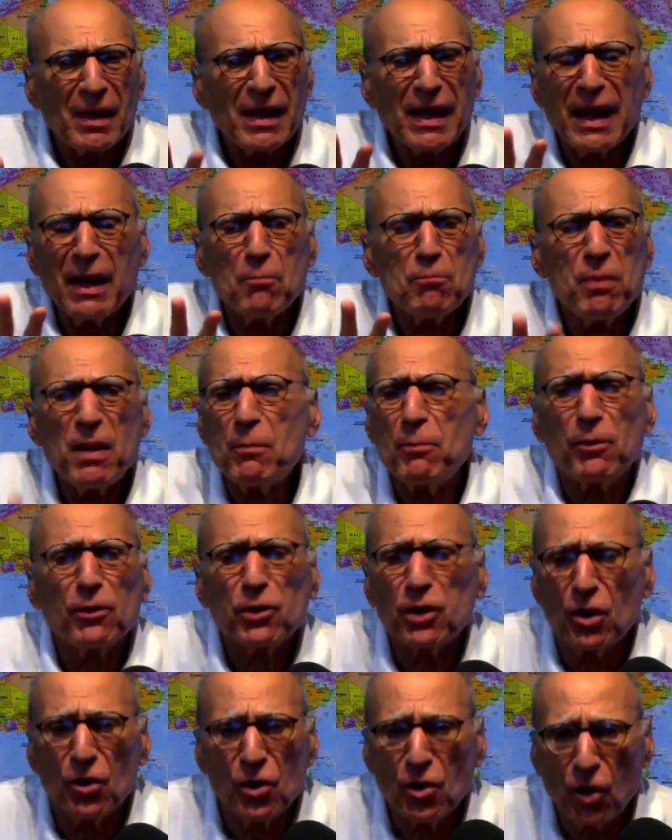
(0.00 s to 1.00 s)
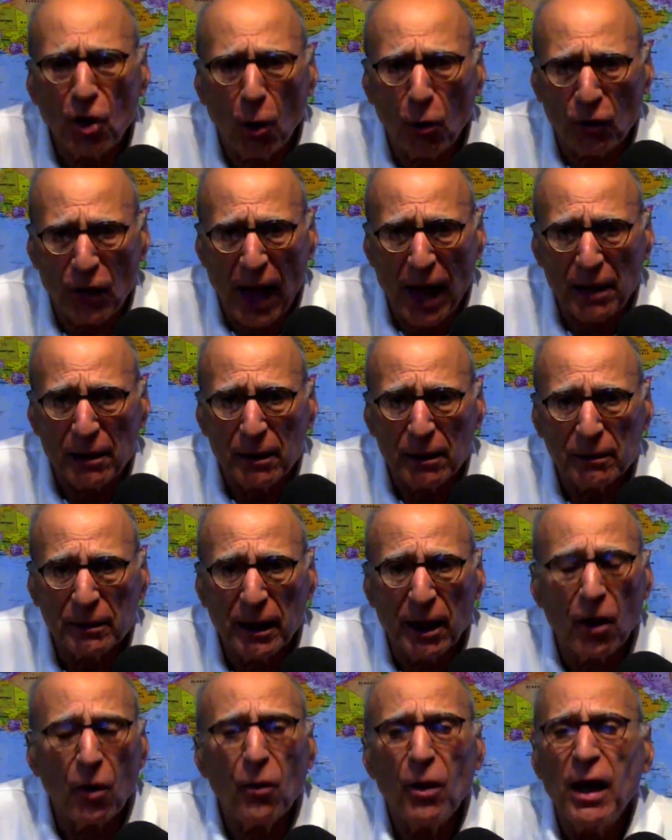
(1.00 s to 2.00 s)
And people didn't know that,
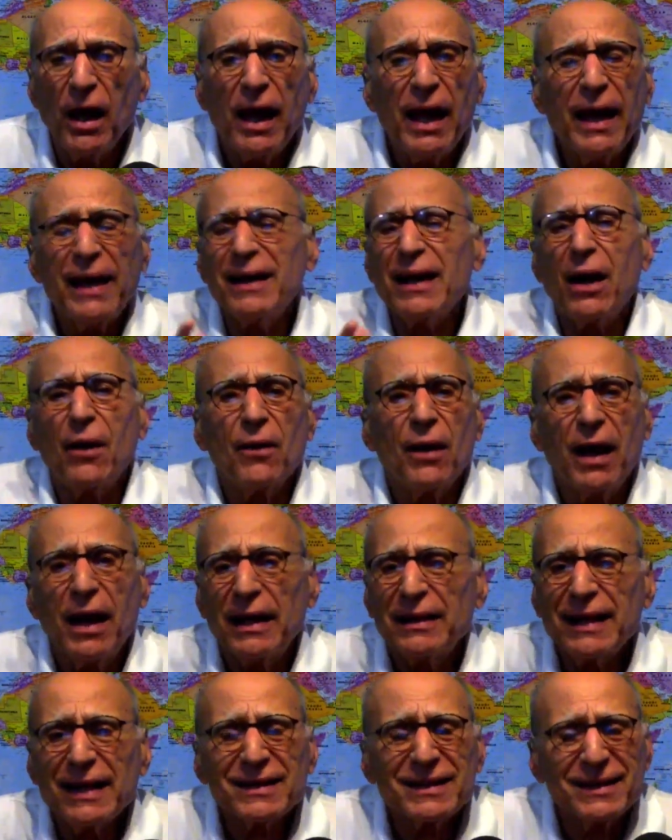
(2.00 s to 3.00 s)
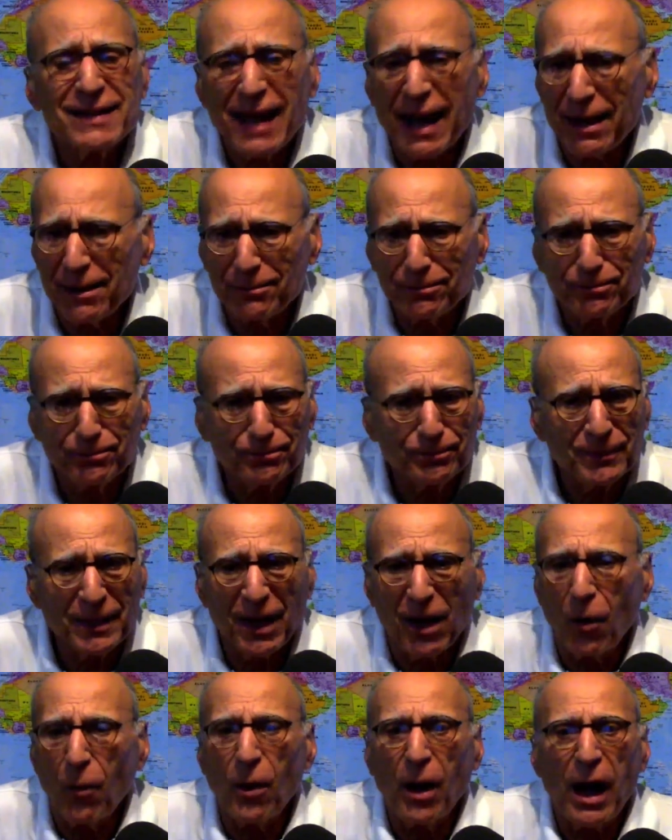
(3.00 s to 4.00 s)
And now, that's not,
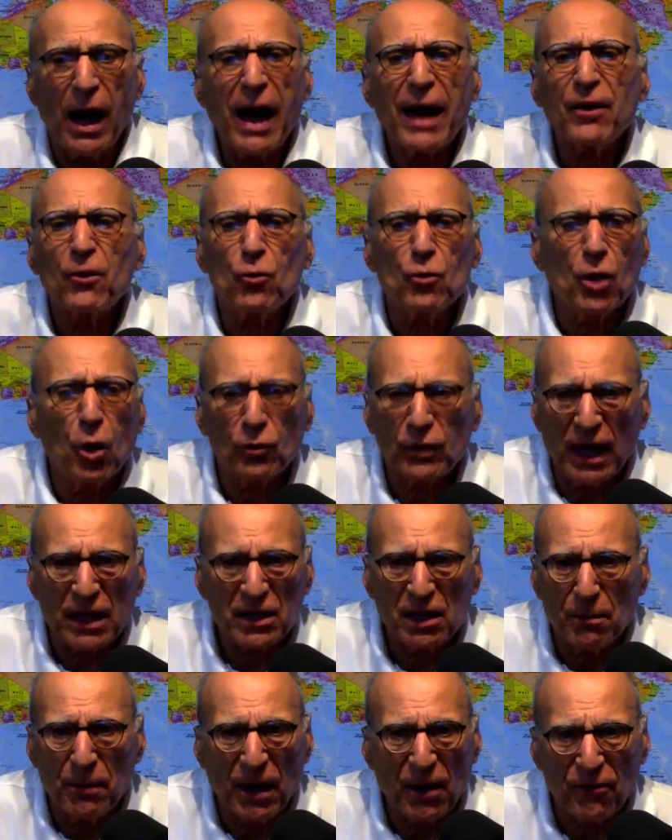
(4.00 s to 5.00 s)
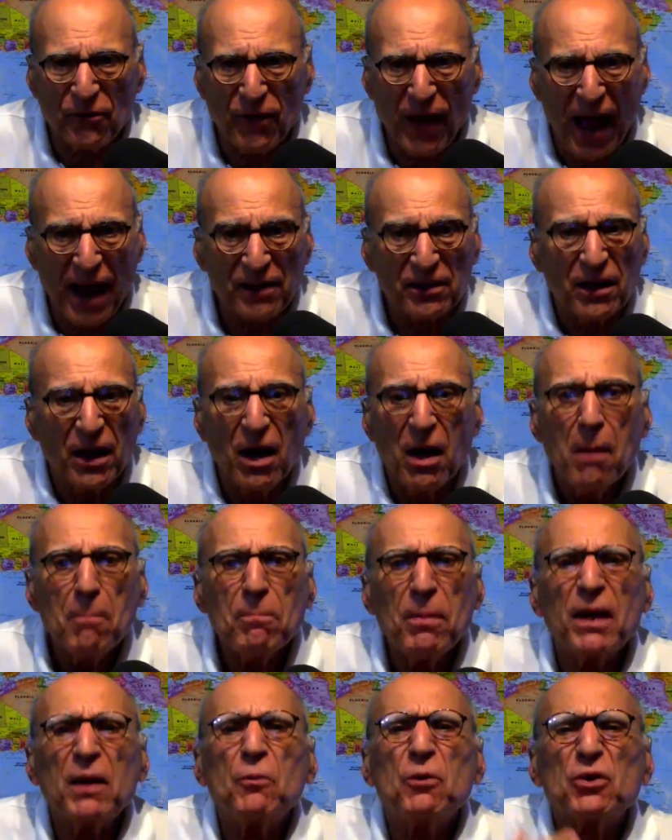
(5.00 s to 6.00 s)
I don't know that to be a fact,
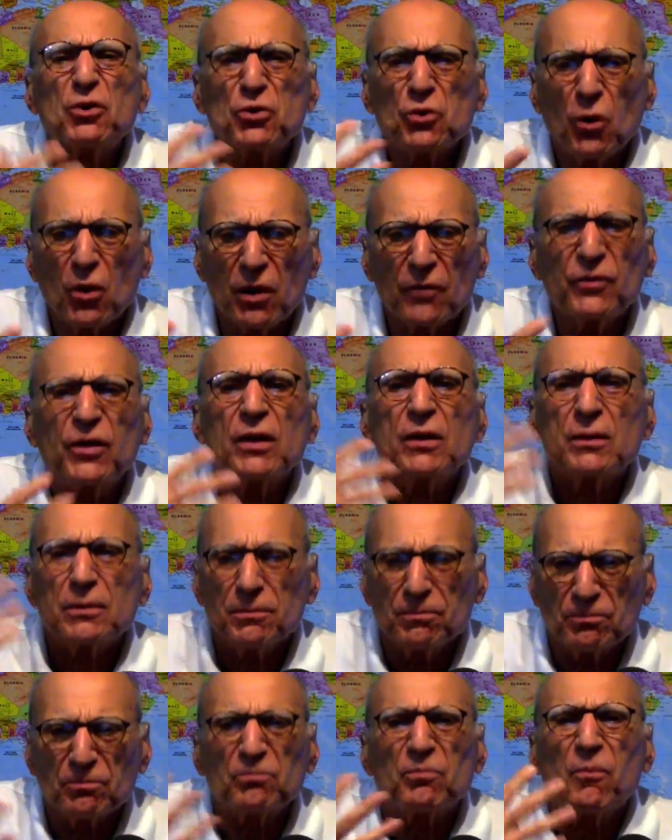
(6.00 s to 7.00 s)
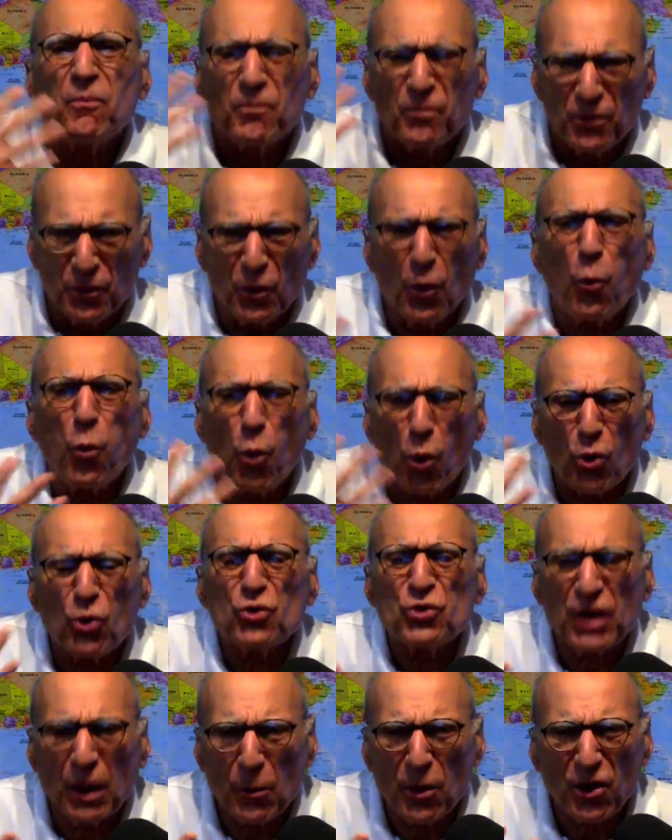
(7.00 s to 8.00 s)
but it was sort of the
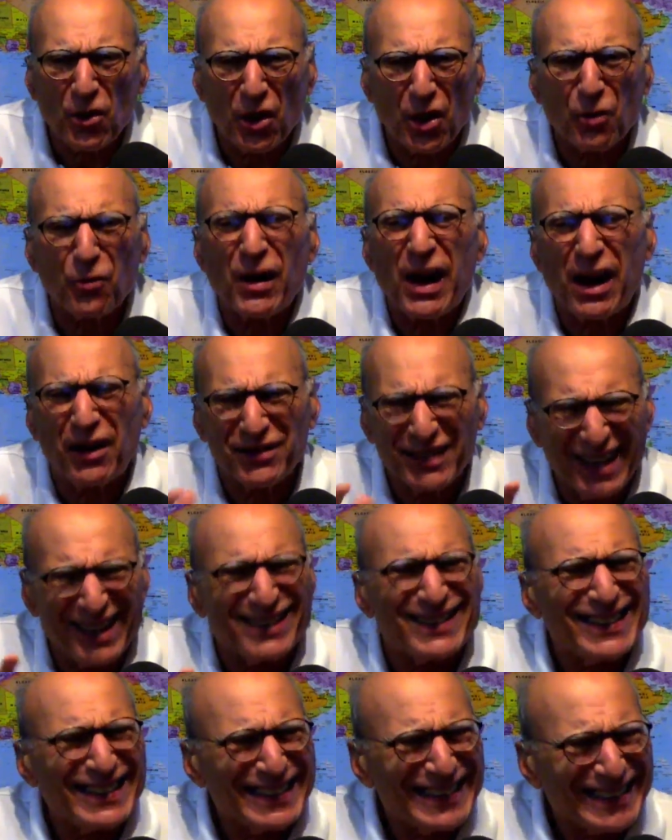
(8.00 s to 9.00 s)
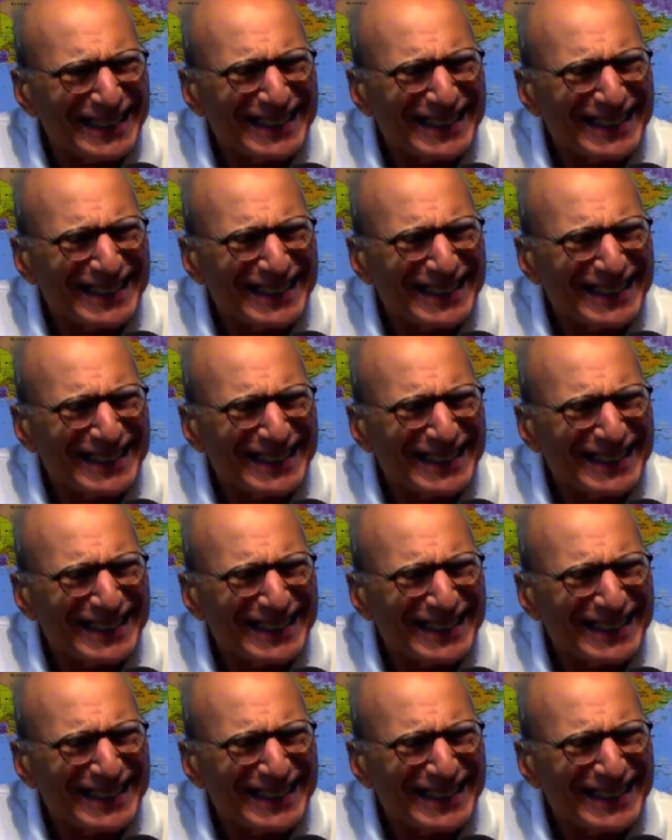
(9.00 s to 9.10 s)
words that were going around that, you